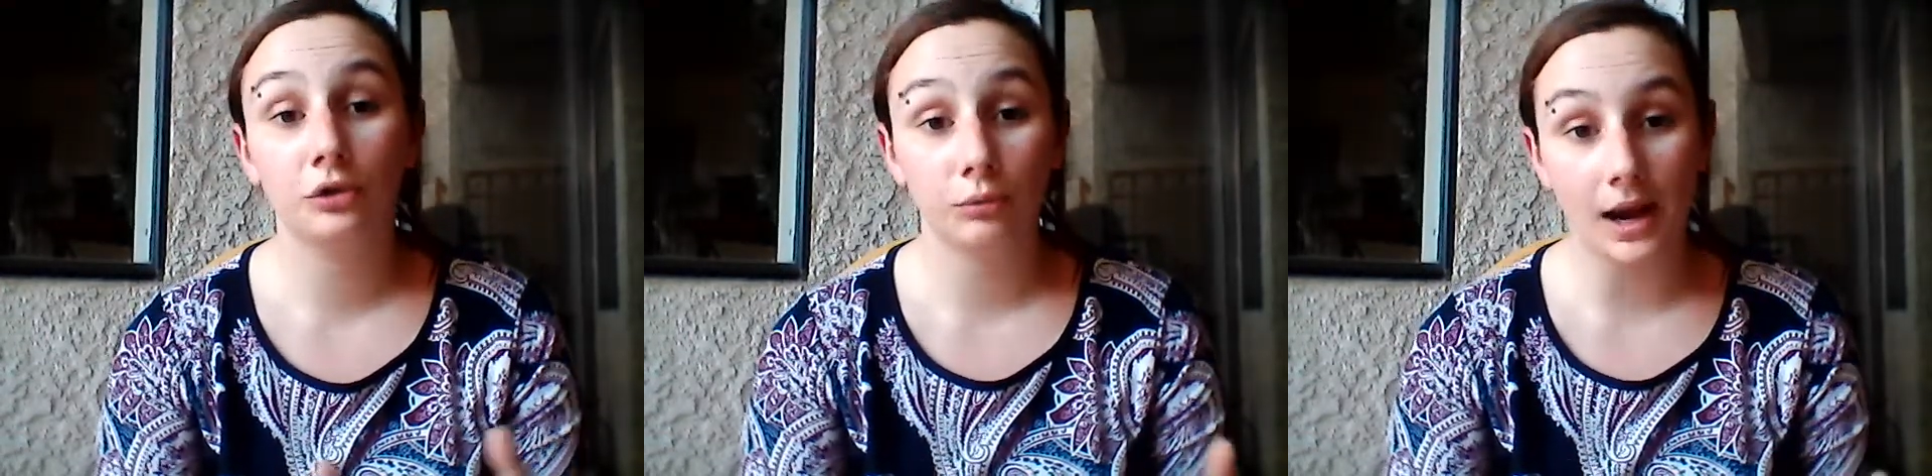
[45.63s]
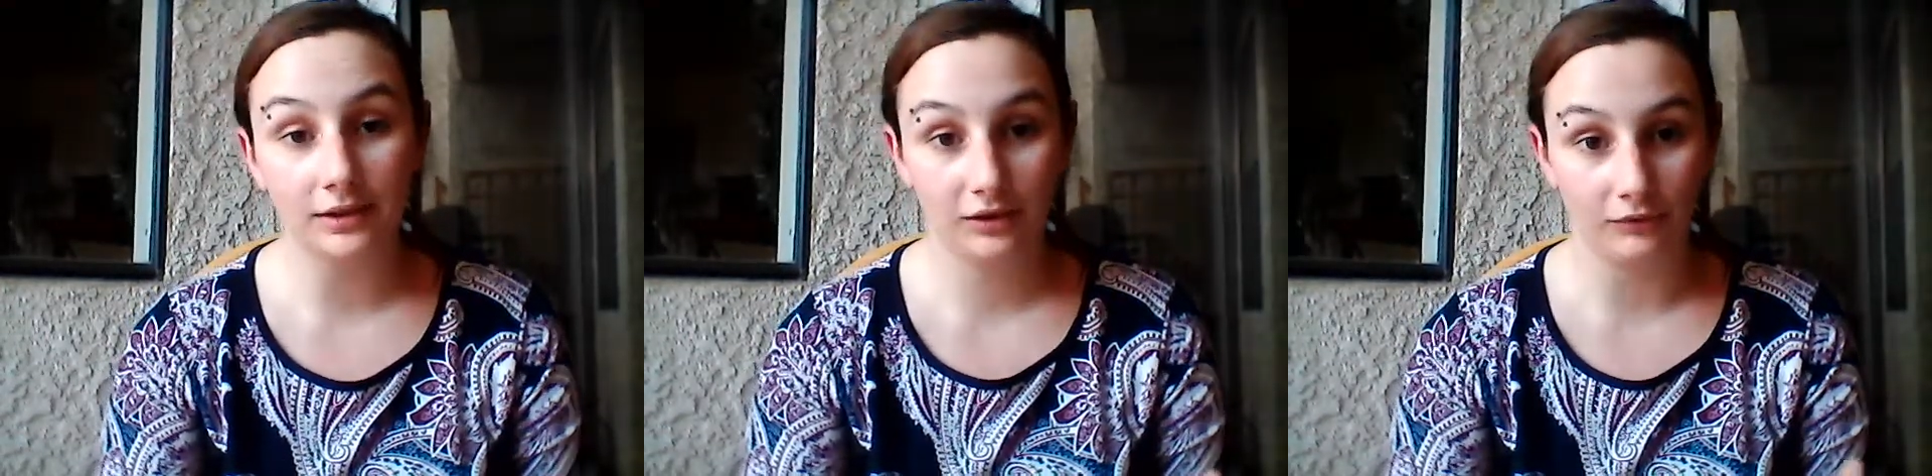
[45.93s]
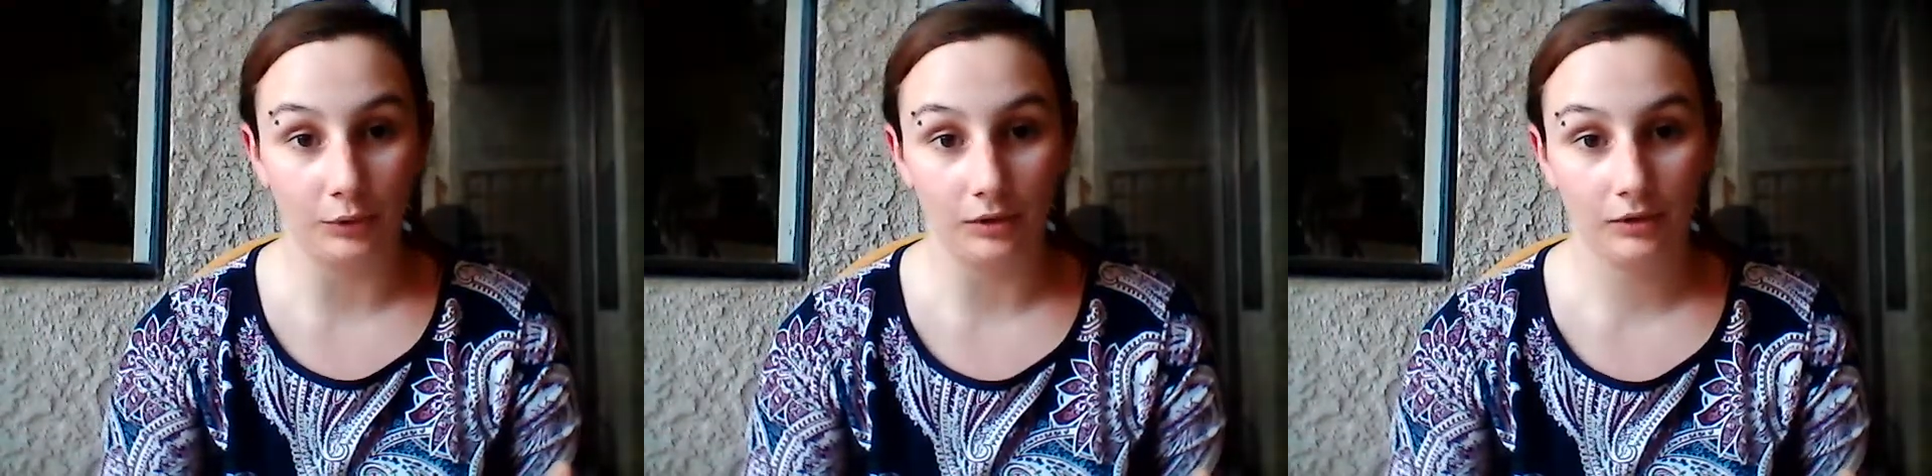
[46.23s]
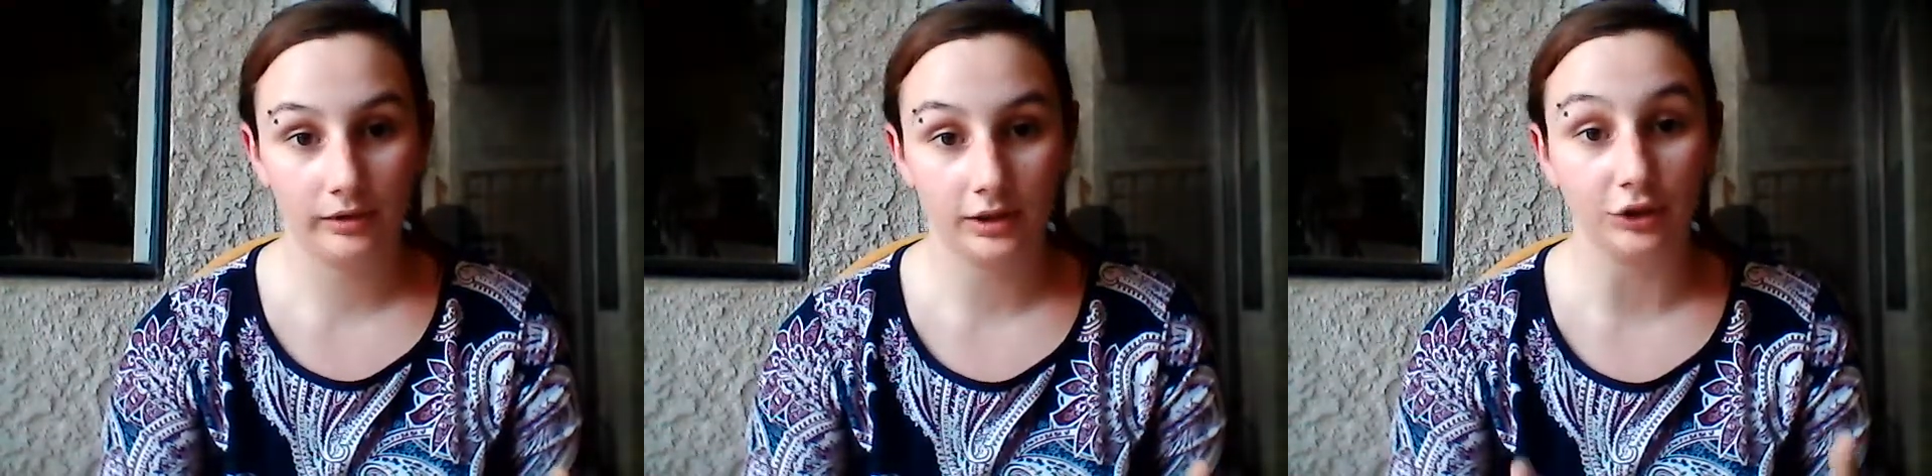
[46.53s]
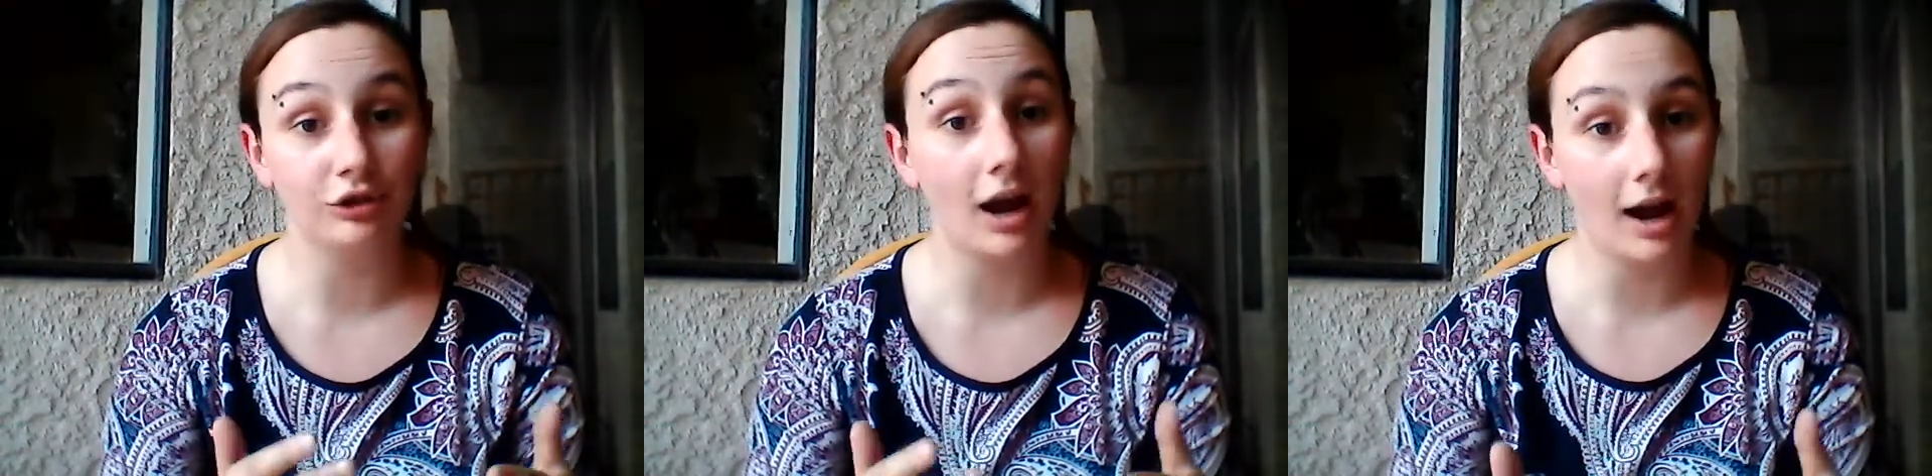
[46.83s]

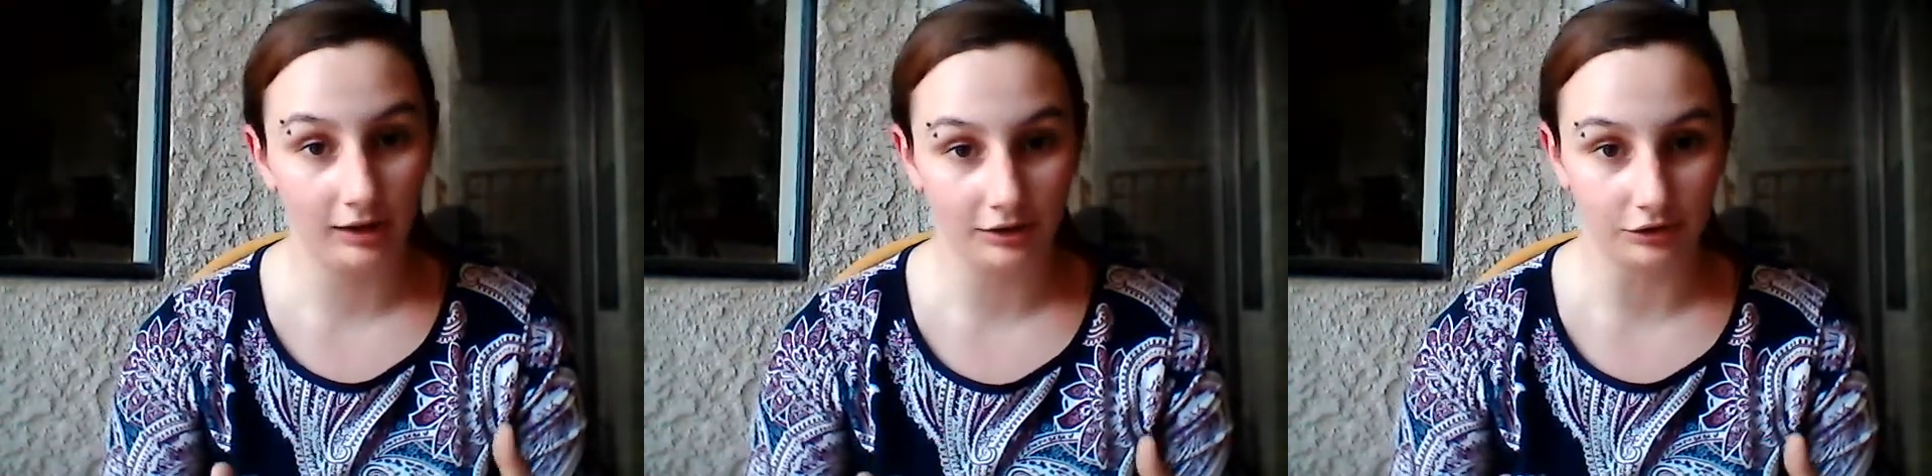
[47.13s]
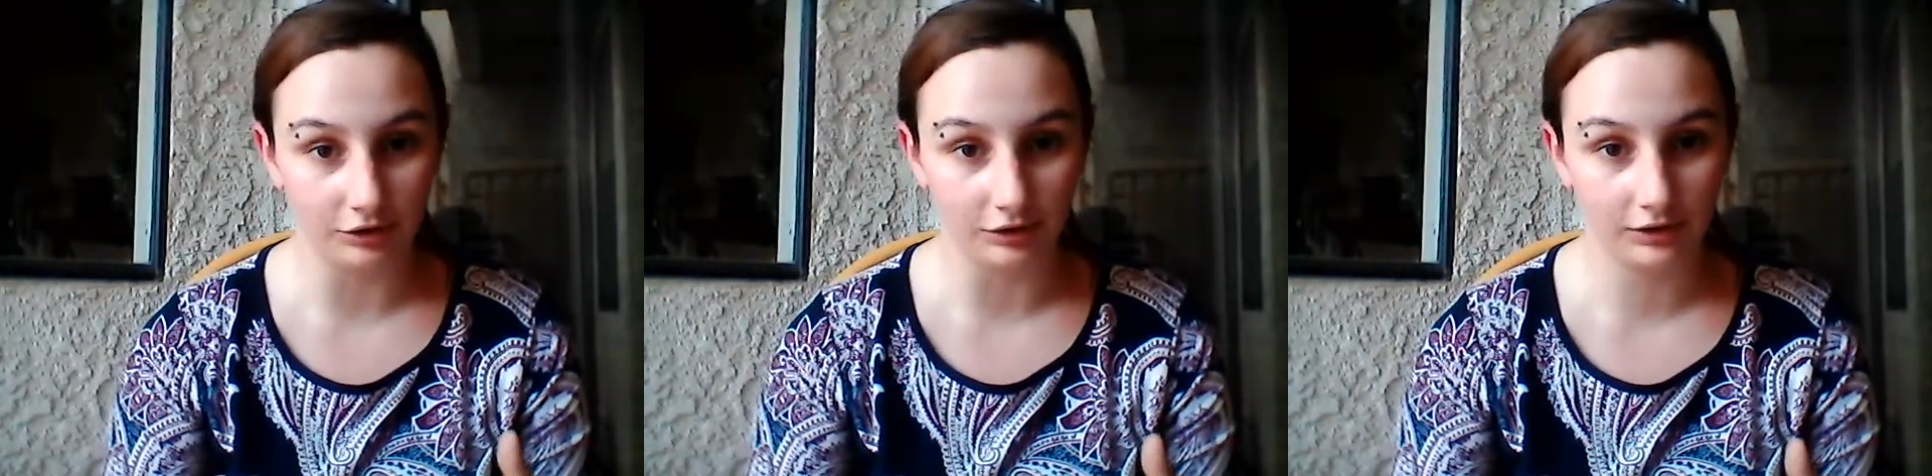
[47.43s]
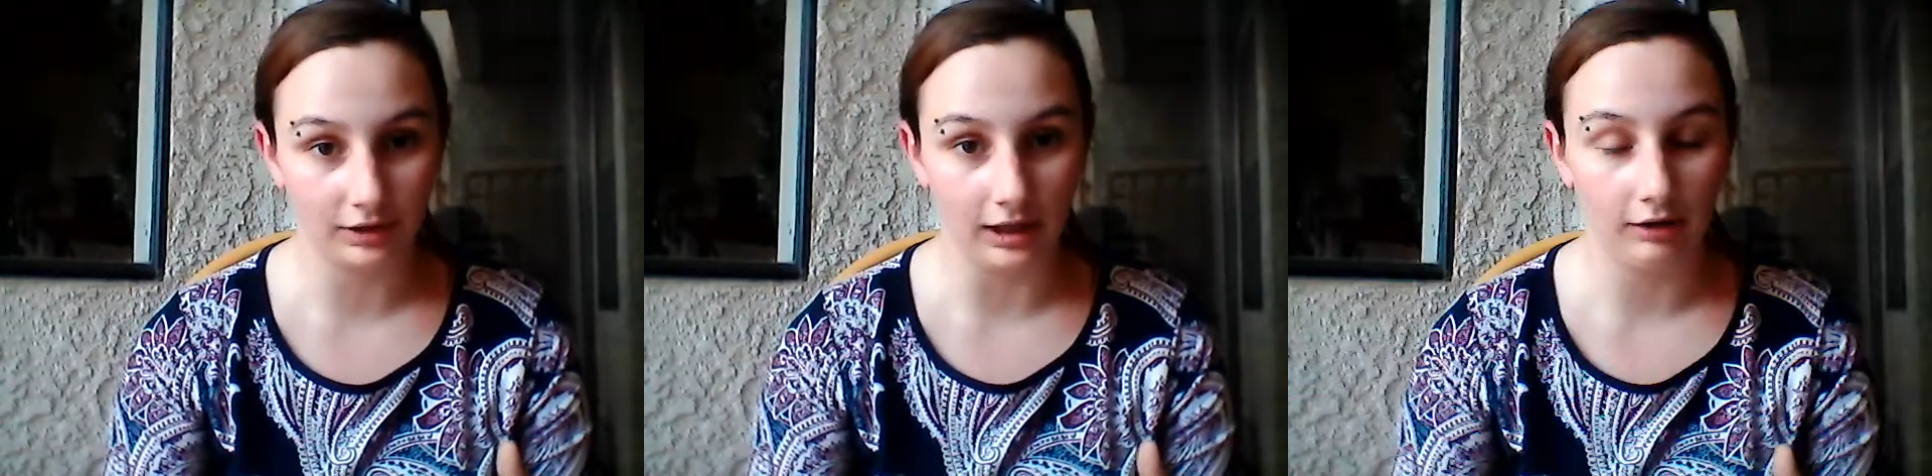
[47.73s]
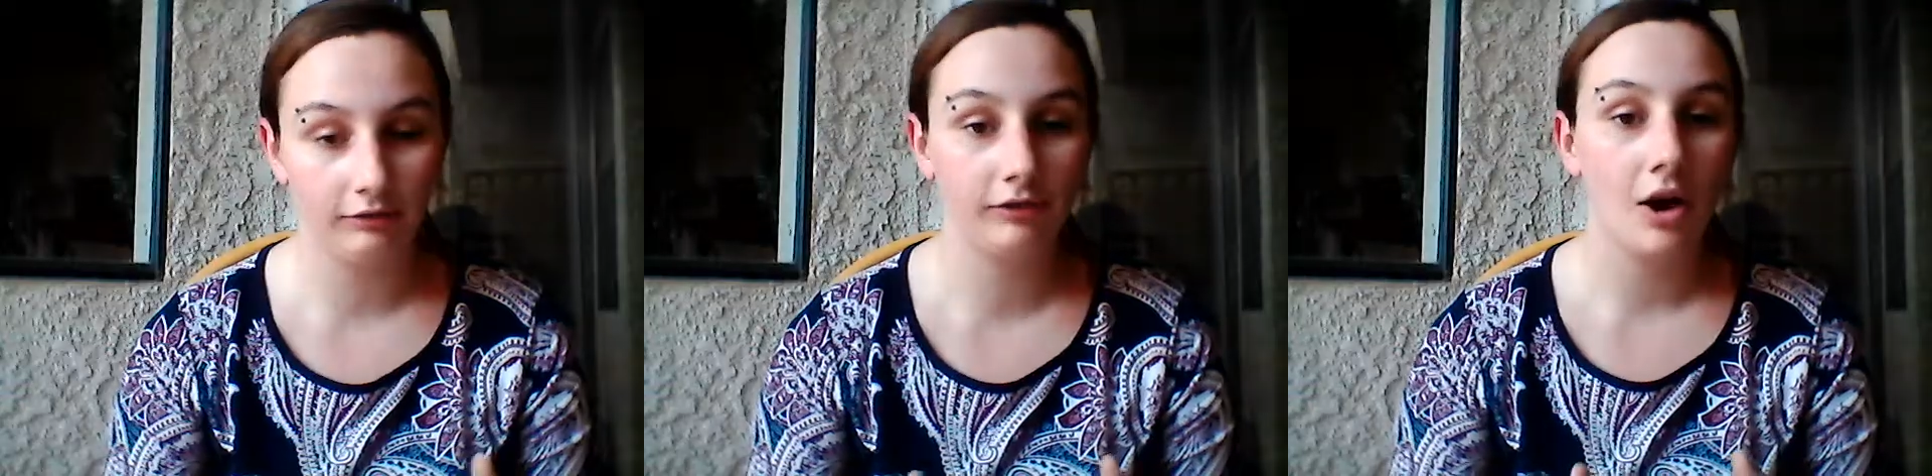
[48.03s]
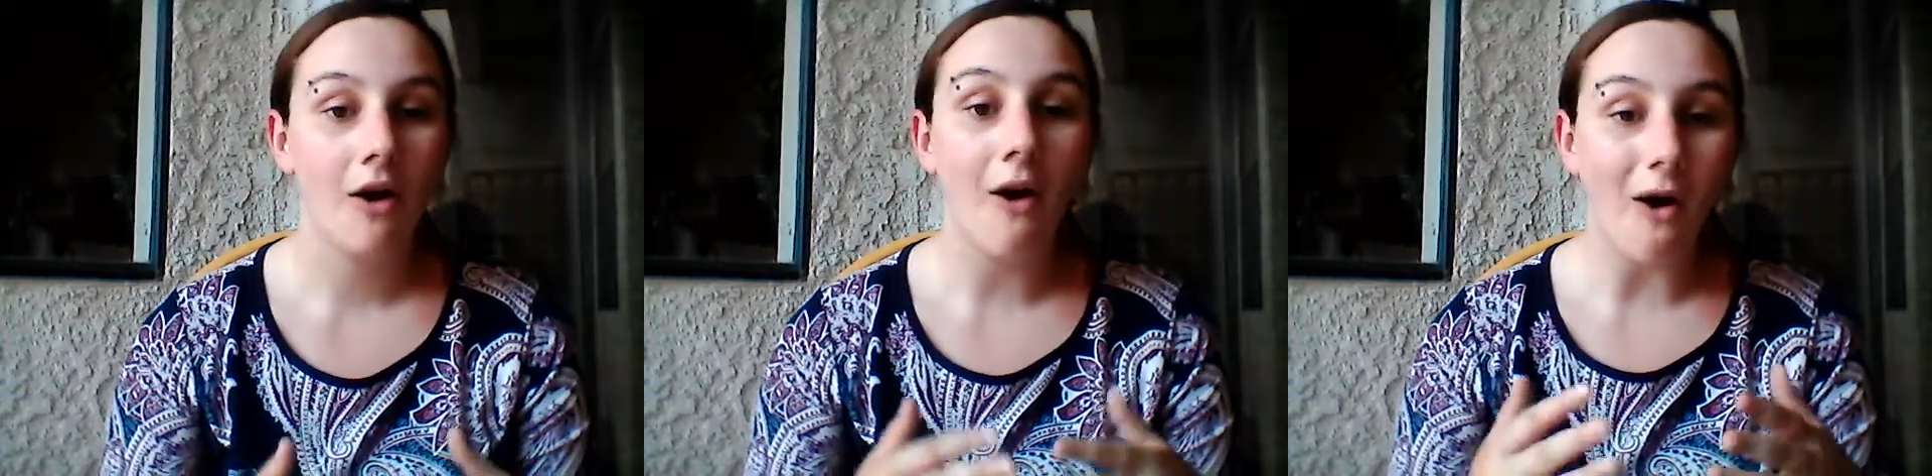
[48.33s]
stressful to challenge
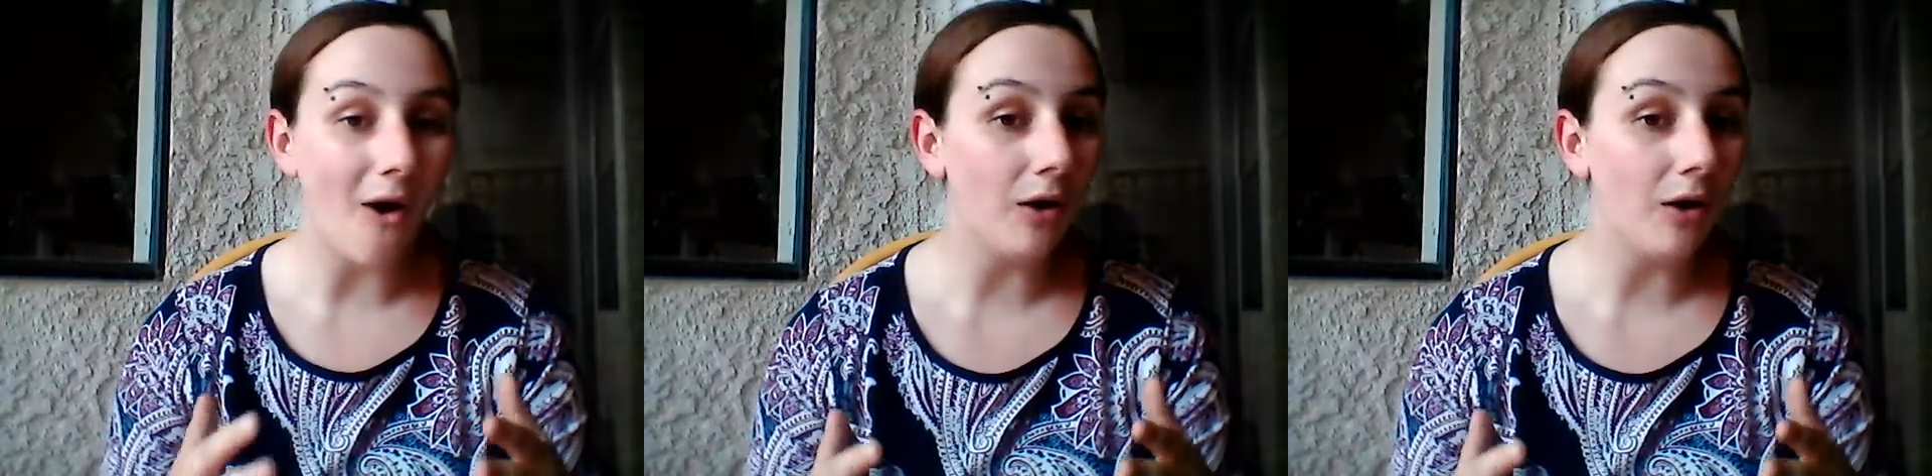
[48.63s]
yourself.